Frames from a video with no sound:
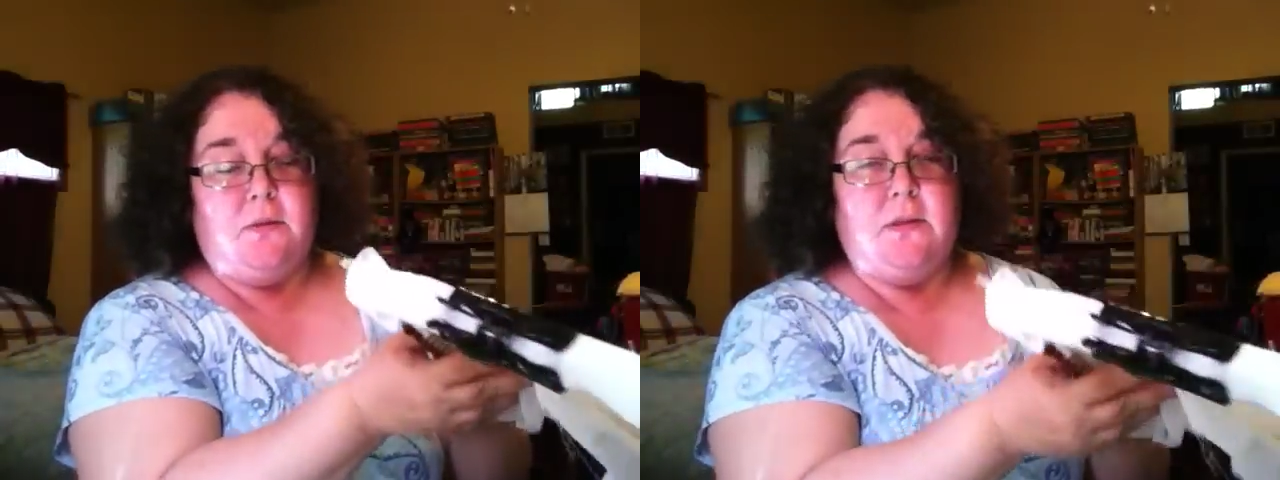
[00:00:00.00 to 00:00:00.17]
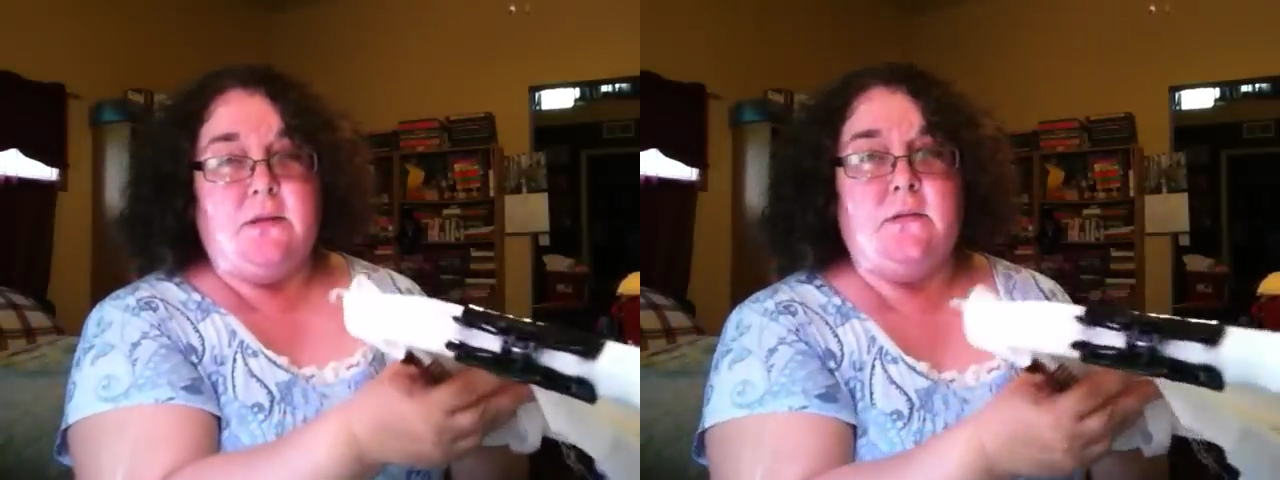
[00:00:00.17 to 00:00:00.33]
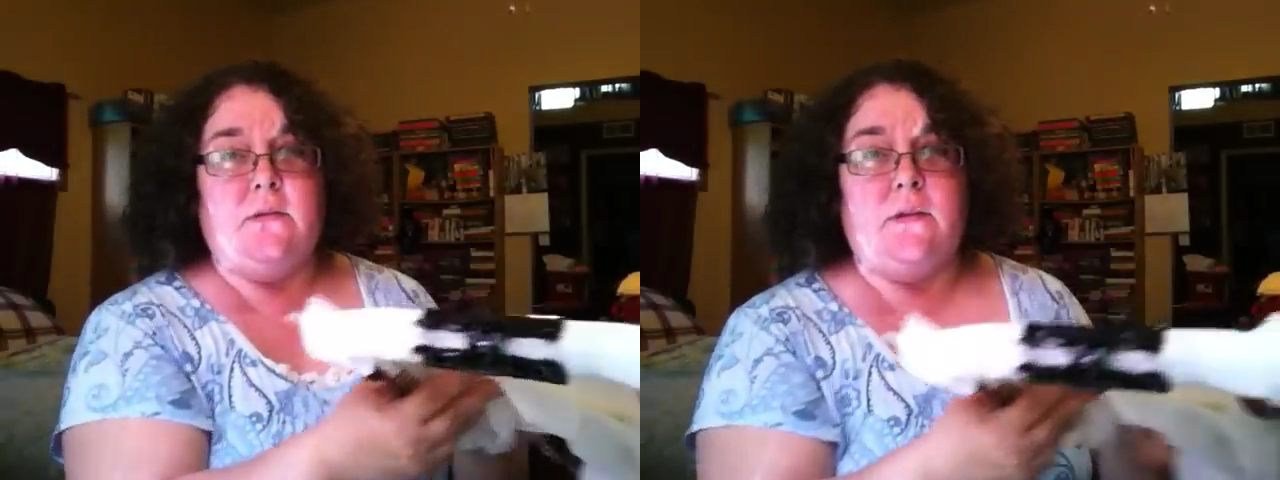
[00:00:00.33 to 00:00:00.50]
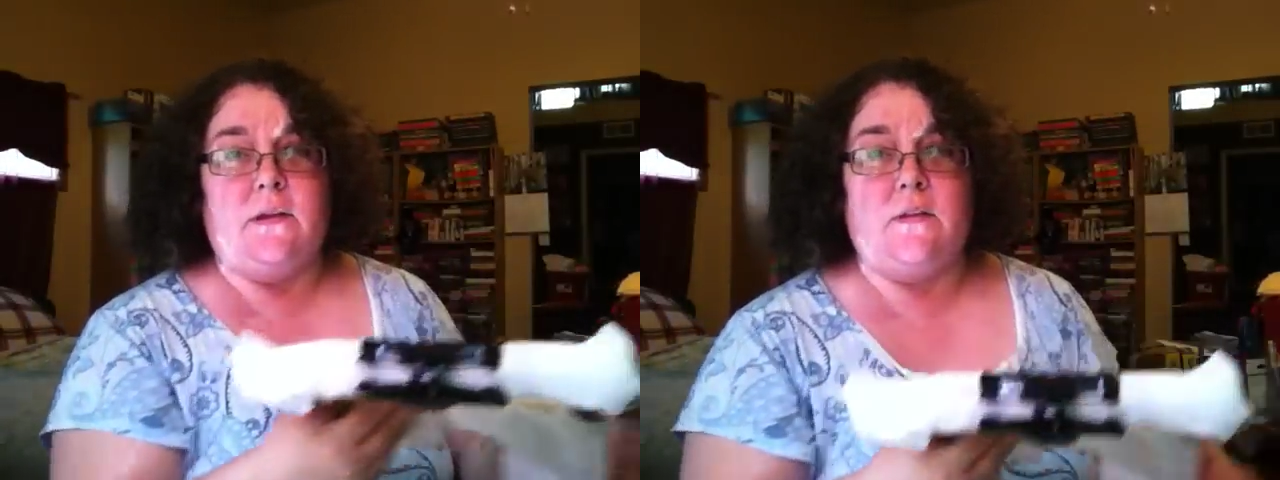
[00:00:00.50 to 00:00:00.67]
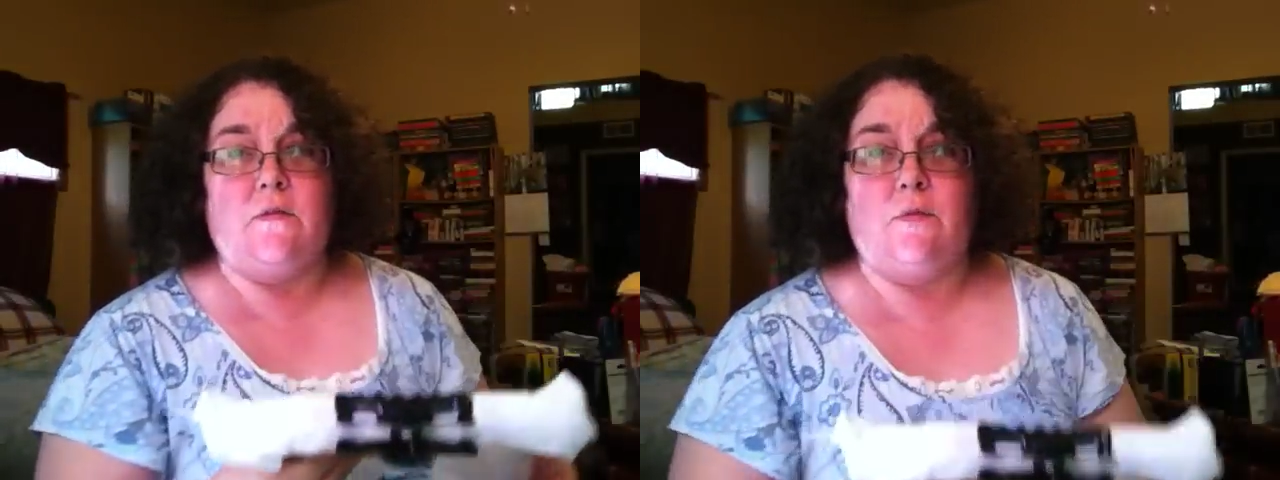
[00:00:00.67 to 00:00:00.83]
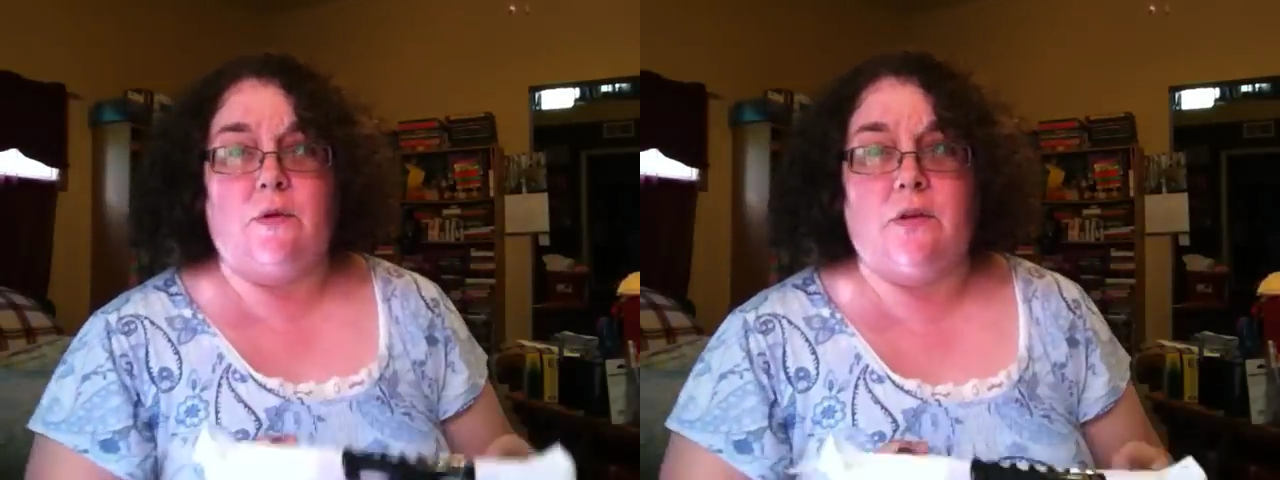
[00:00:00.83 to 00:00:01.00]
I mean, this is like
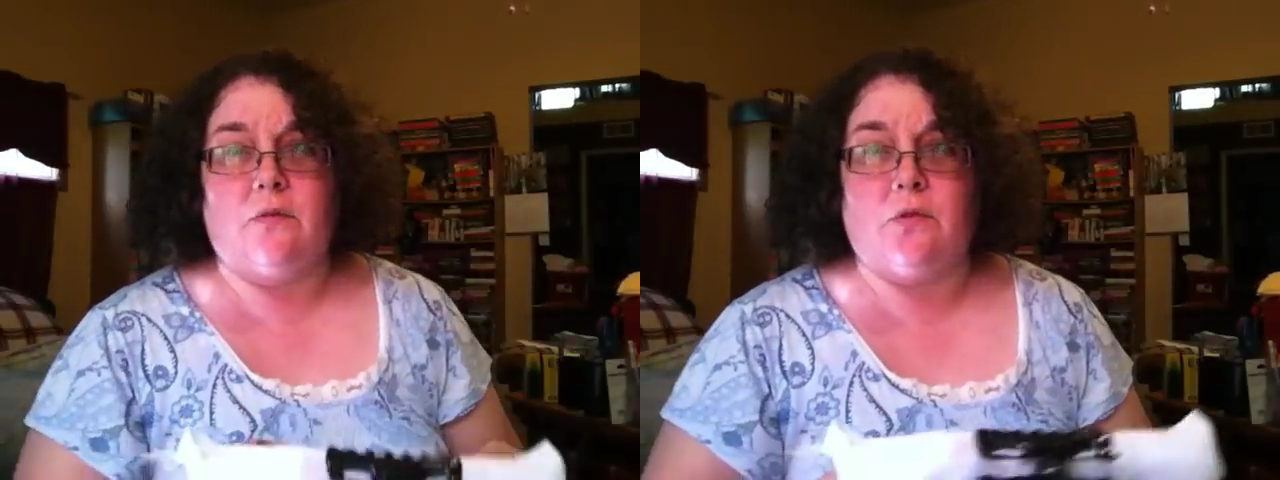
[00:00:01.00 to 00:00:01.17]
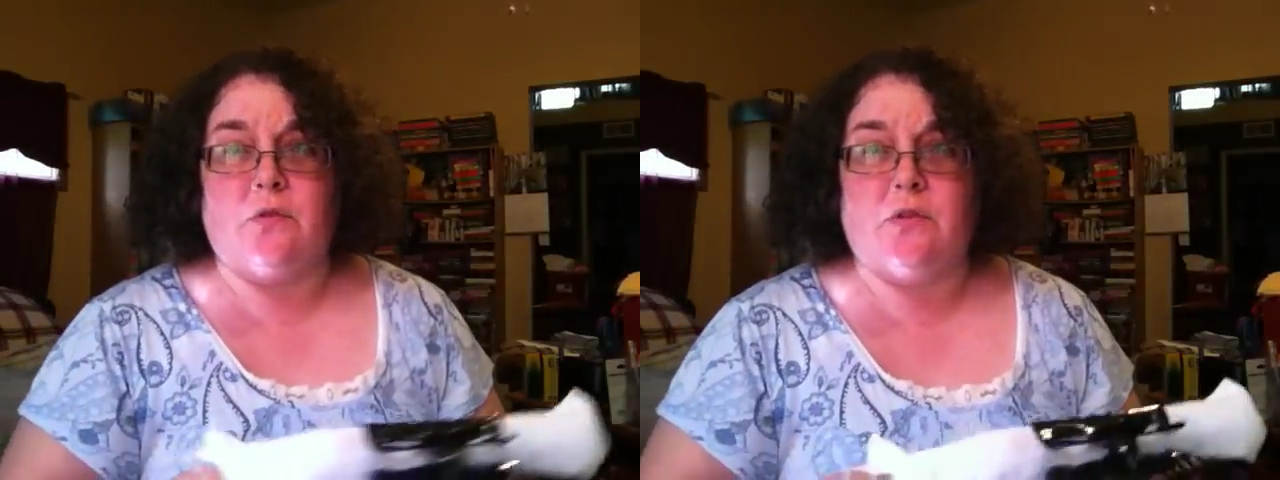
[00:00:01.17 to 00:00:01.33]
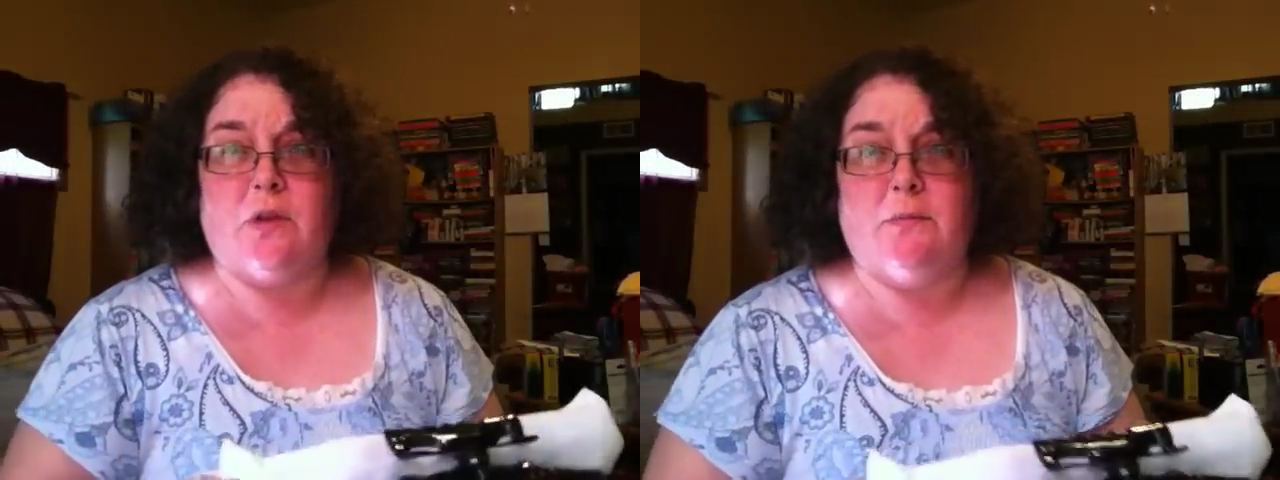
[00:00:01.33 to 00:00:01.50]
one of the first